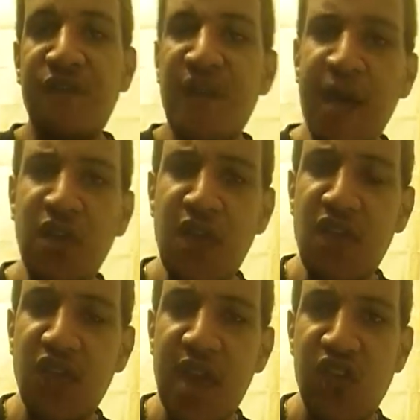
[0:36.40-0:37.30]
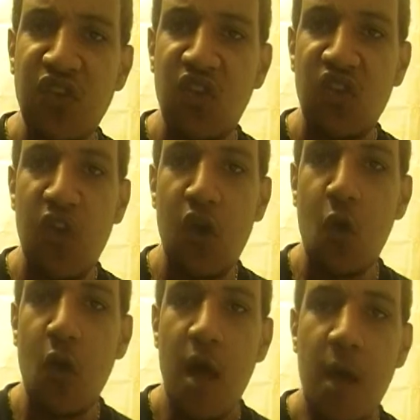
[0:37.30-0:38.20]
Final Destination
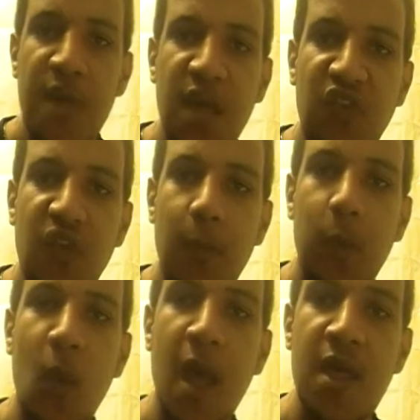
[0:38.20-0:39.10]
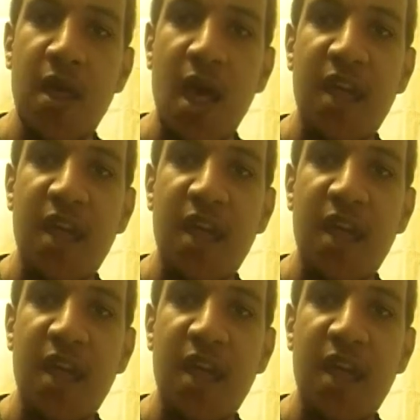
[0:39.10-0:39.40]
2 picks up right